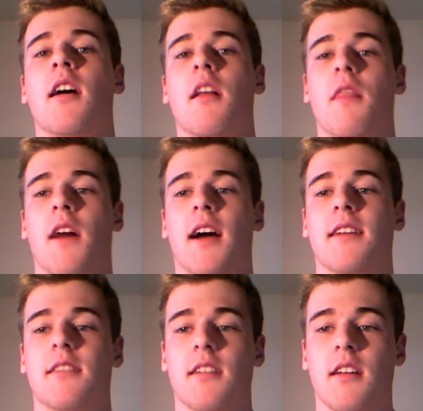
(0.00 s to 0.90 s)

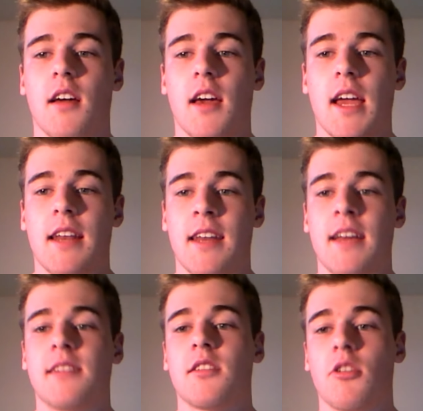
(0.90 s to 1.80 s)
that it
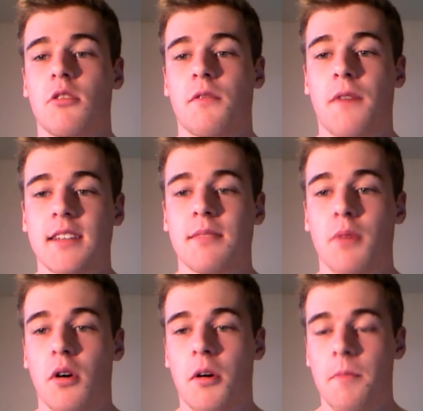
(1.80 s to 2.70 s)
needs to use fats
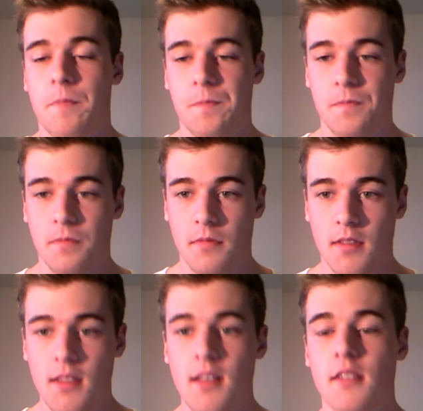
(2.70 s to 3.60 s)
more.
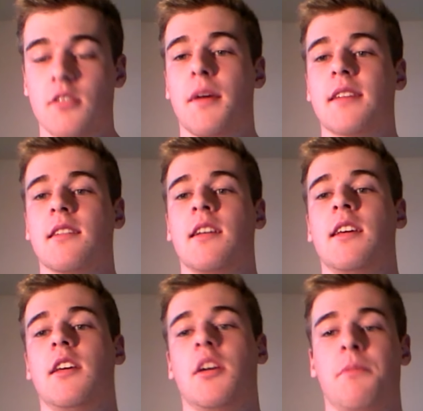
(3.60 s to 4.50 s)
So
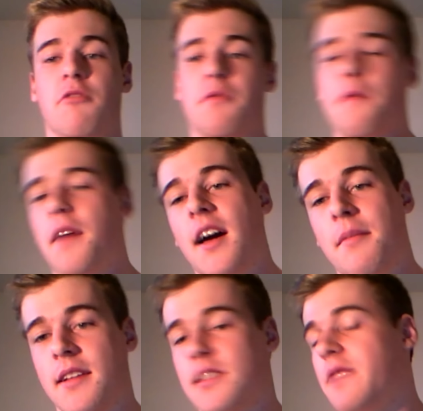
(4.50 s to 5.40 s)
basically, you can be running for 5
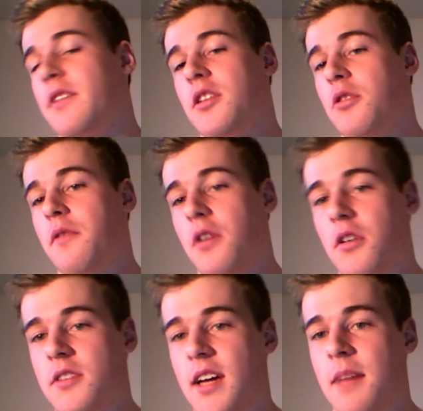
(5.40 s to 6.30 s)
minutes if you do it for a
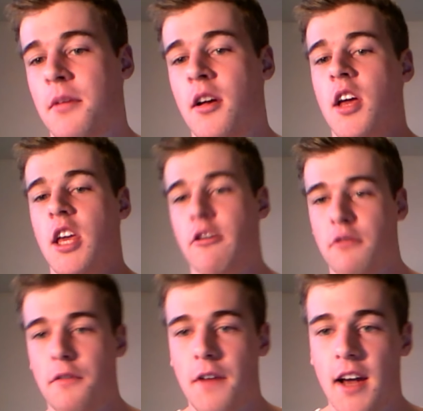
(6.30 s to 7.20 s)
long time. You
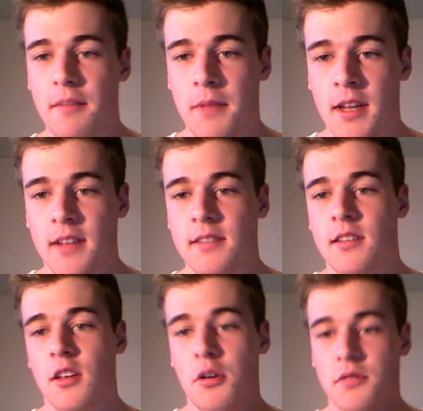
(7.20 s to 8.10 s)
run for 5
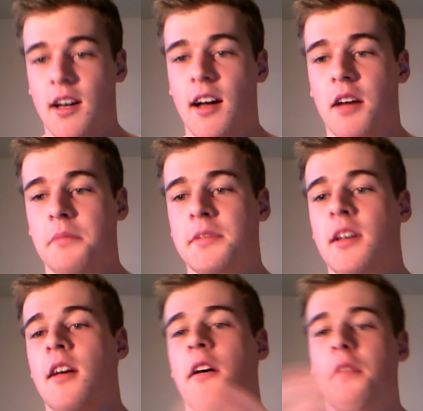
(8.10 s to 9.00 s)
minutes using carbs.
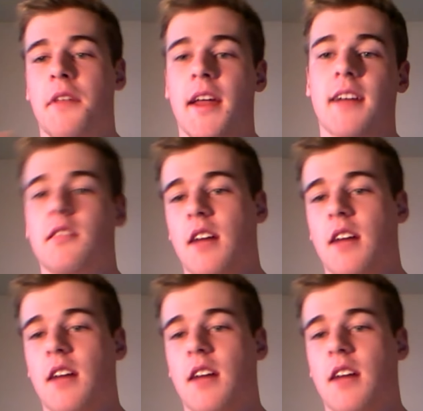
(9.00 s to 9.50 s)
The next